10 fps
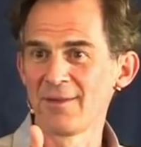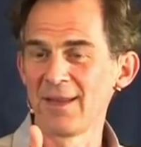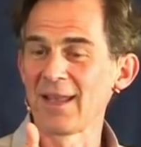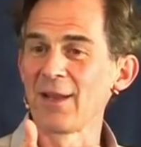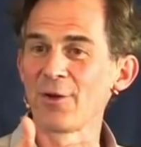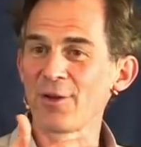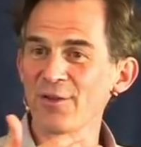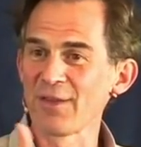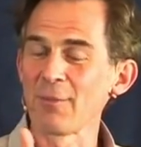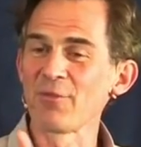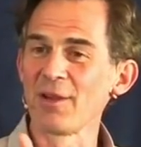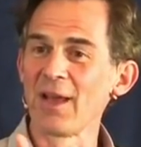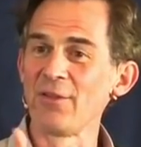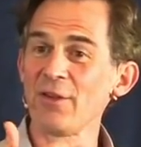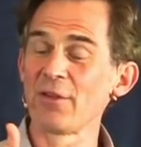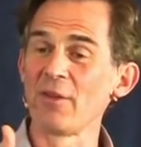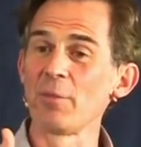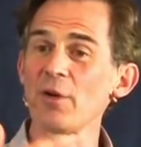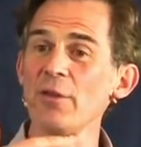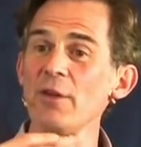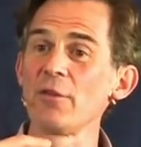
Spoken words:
It cannot conceptualize itself because